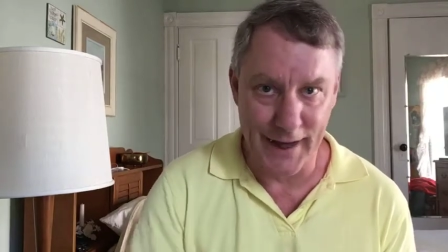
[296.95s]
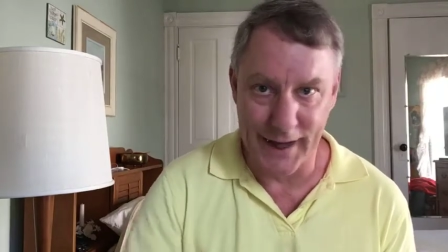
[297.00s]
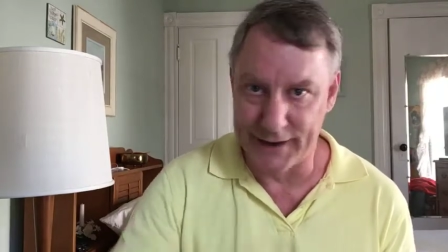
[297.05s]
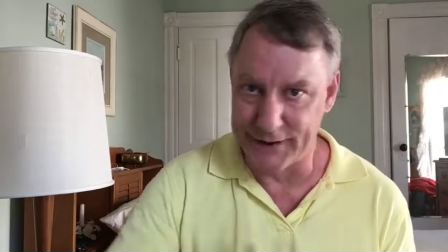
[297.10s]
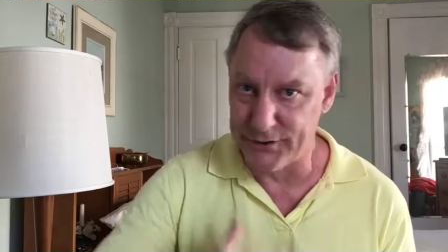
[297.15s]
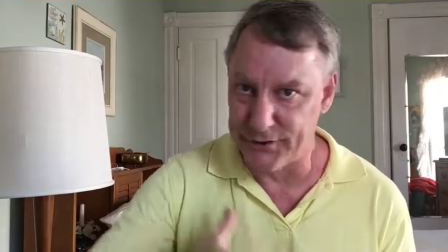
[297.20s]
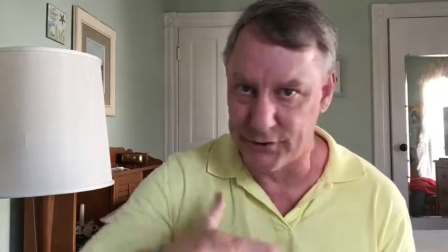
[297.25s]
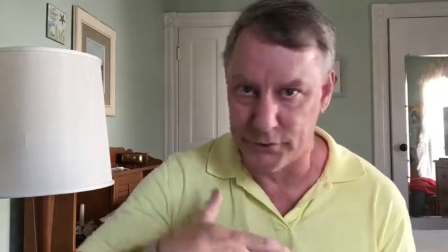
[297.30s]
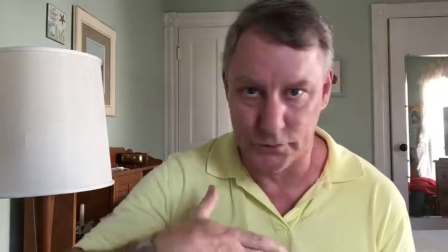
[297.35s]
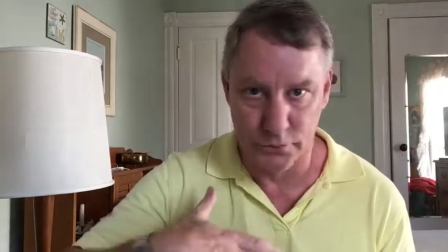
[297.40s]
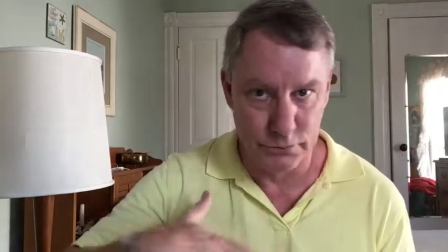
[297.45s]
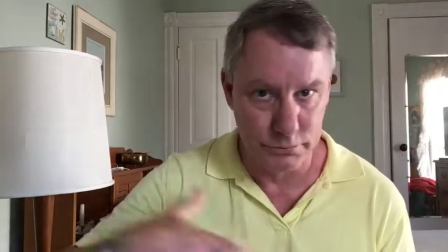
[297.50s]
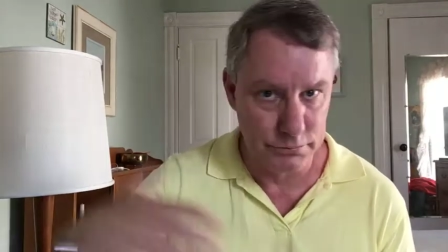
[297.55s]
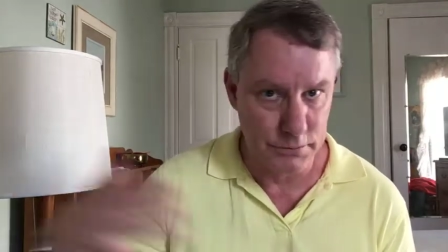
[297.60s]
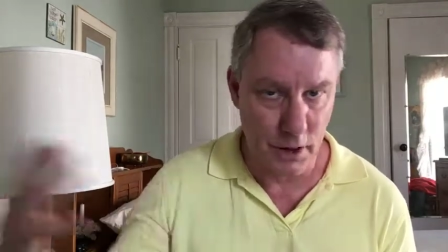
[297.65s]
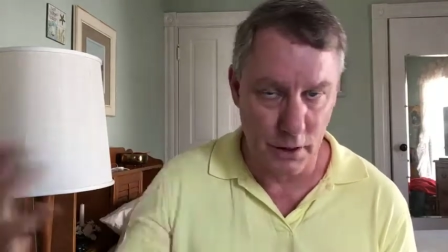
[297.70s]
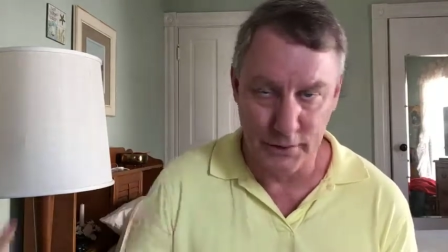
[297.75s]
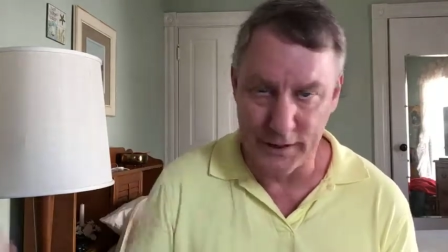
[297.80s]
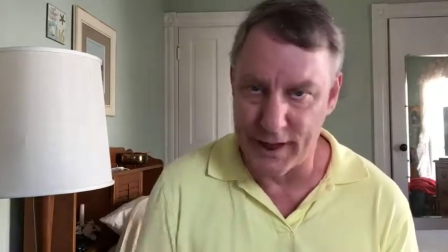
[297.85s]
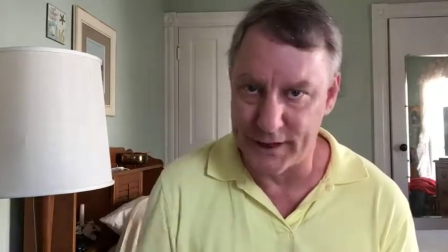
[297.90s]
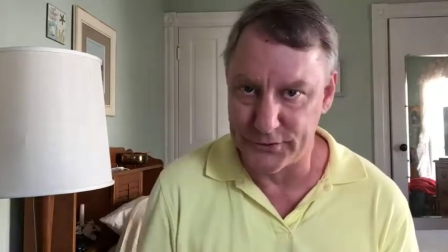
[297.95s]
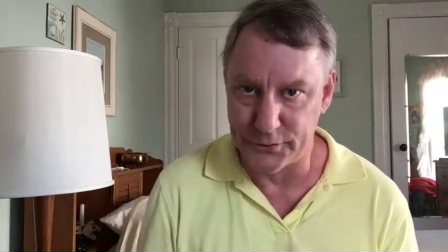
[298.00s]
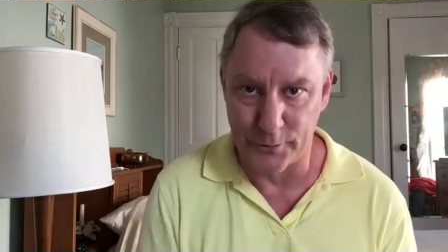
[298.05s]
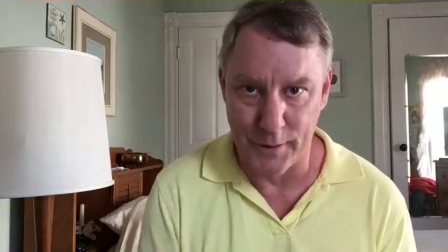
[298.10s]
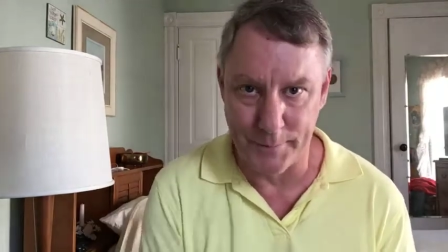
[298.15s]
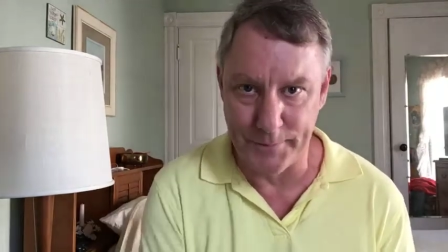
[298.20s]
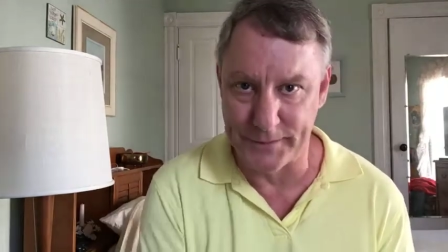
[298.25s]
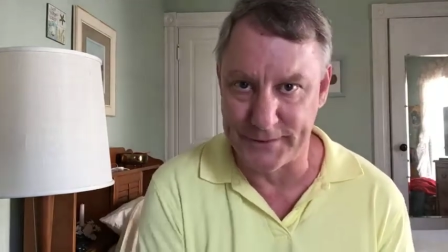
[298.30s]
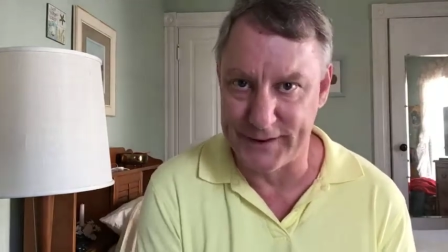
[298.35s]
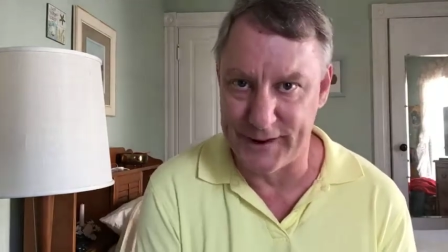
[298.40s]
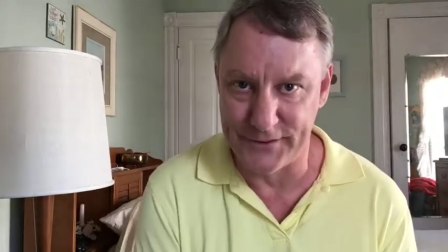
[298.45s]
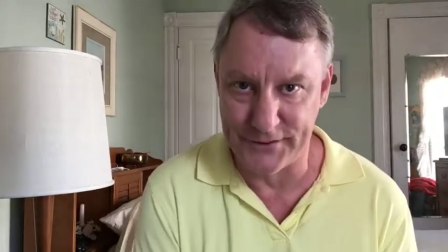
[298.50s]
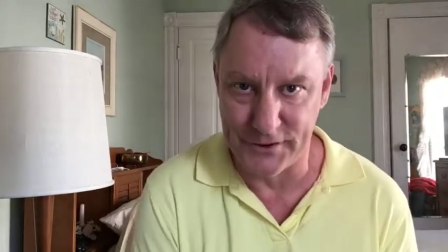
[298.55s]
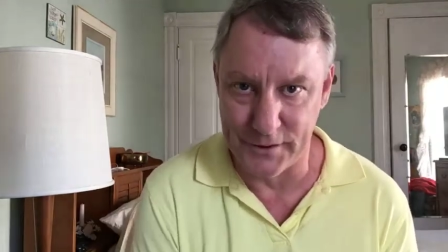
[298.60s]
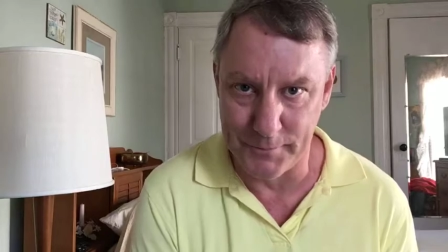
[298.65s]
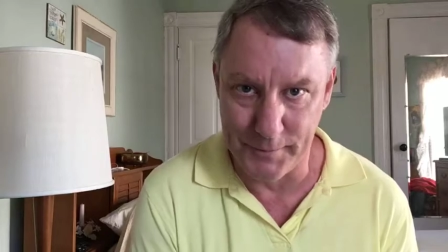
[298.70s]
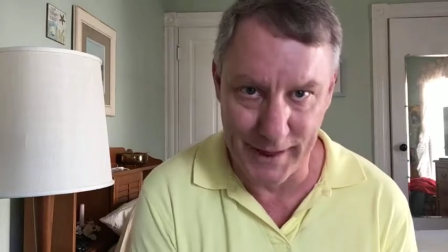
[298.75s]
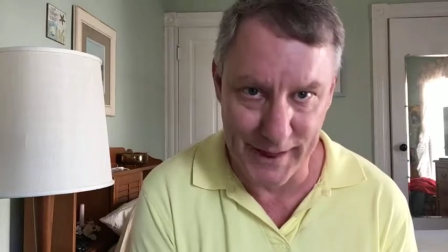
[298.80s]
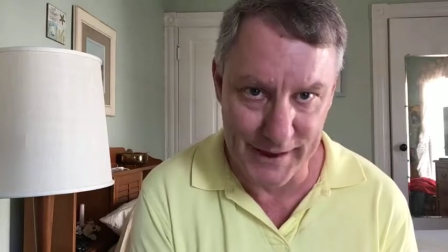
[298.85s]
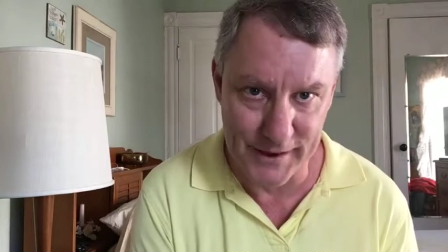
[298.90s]
I do all kinds of
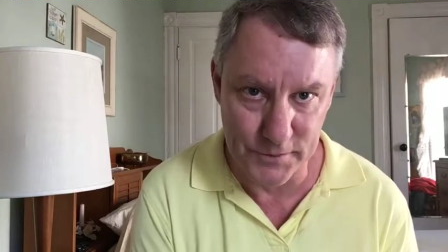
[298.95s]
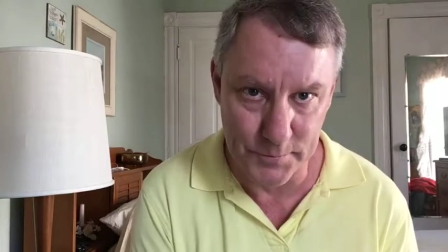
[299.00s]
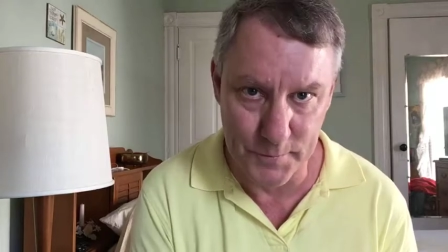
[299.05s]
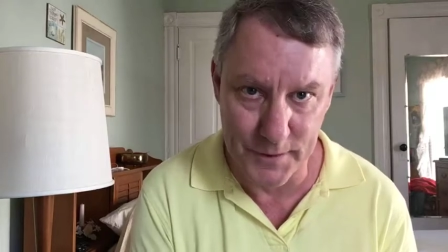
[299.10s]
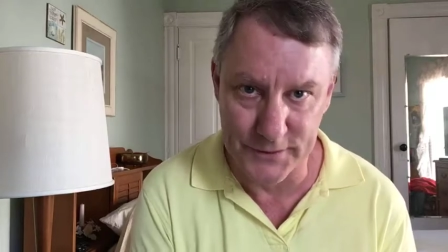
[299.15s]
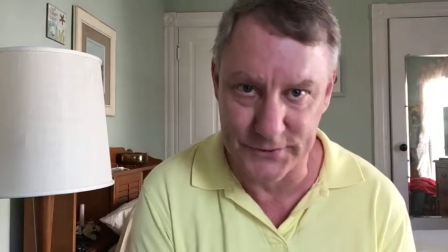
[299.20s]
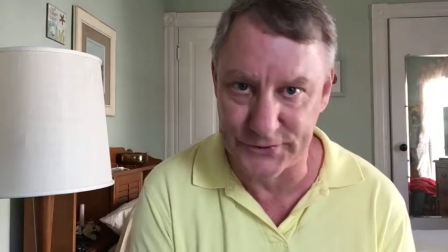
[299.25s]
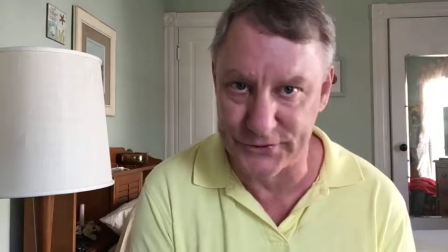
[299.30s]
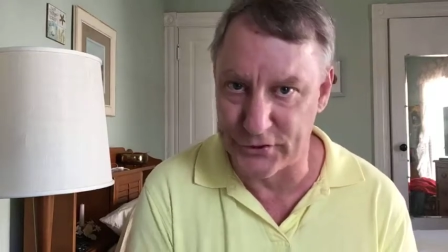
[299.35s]
reputation management,